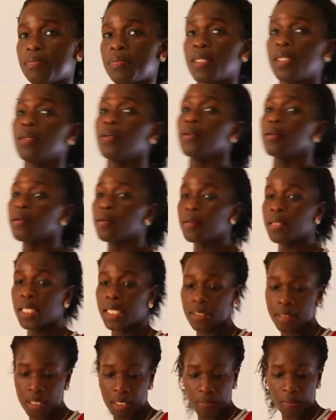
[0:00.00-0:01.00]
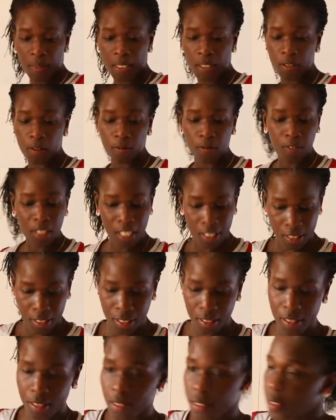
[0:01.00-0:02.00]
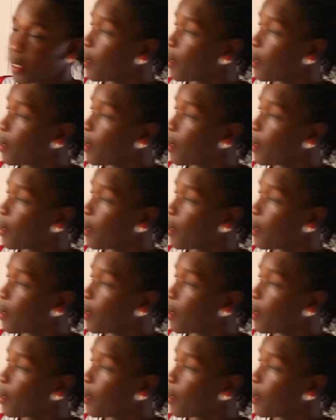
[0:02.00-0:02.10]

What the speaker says: B, that is part of SST